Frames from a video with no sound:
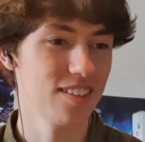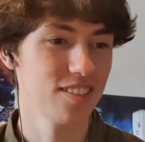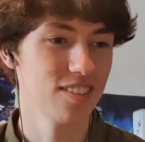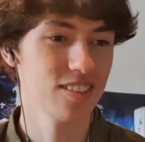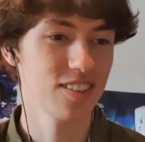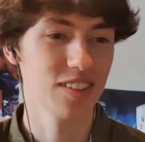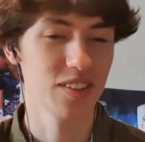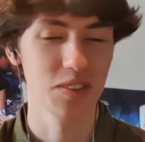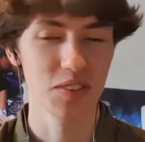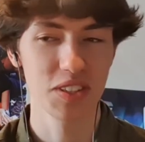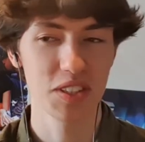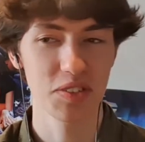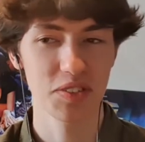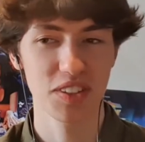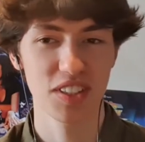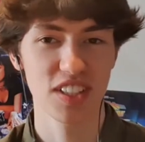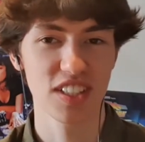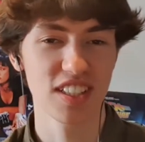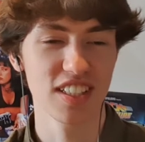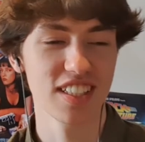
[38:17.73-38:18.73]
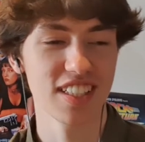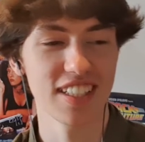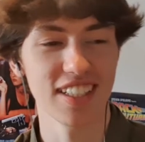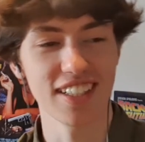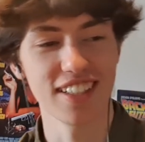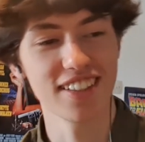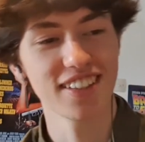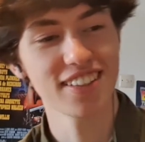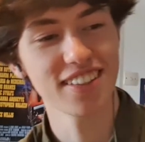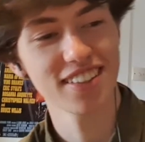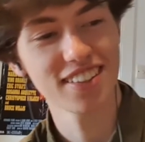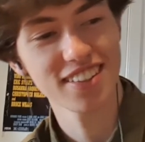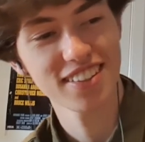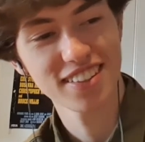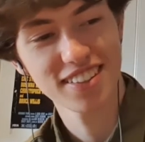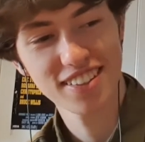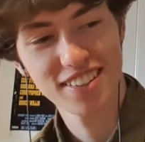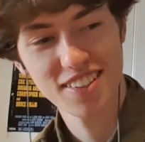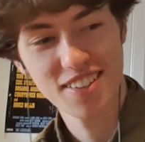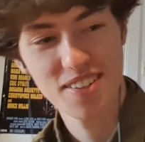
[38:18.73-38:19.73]
No one's ever gonna see it.
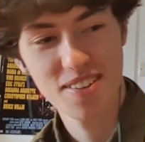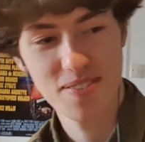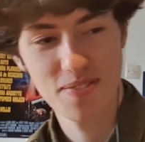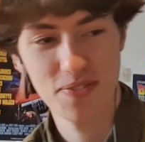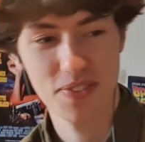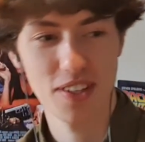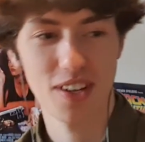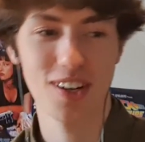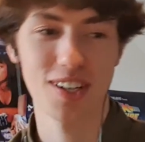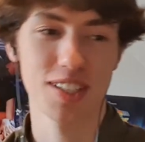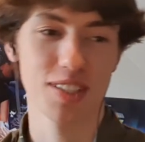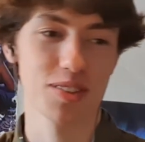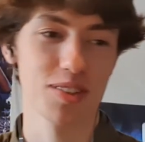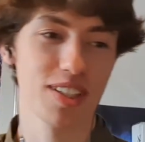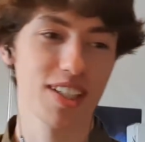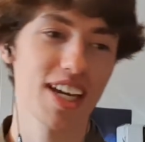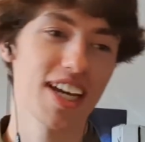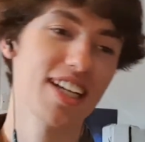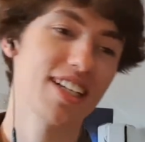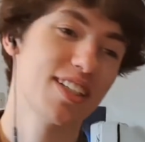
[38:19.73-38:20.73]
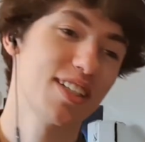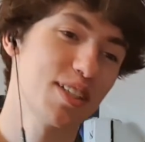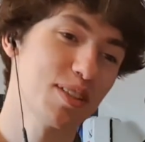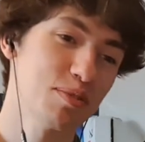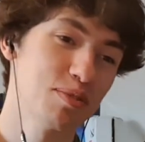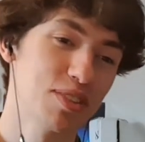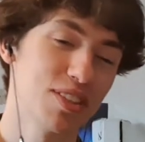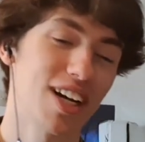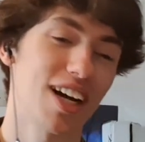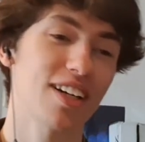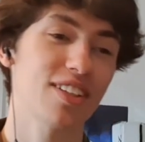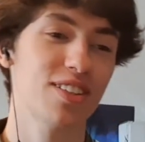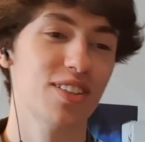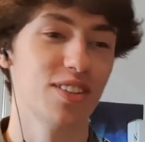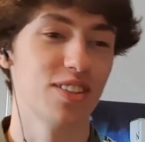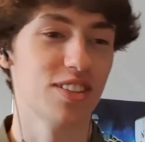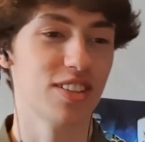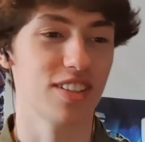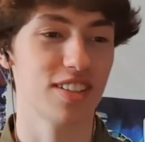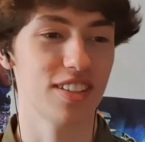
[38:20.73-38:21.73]
Alright, should we get into some
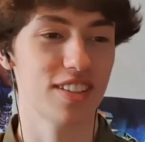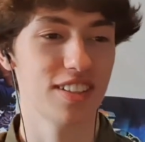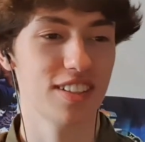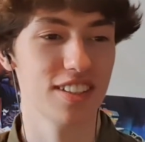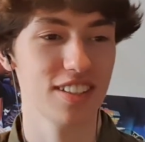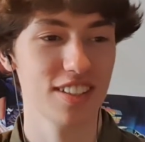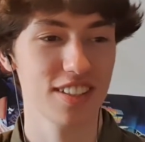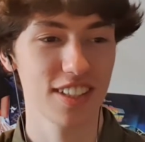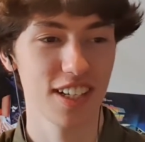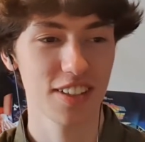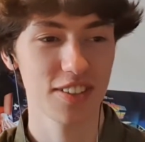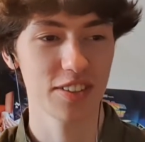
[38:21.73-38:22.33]
childhood stuff?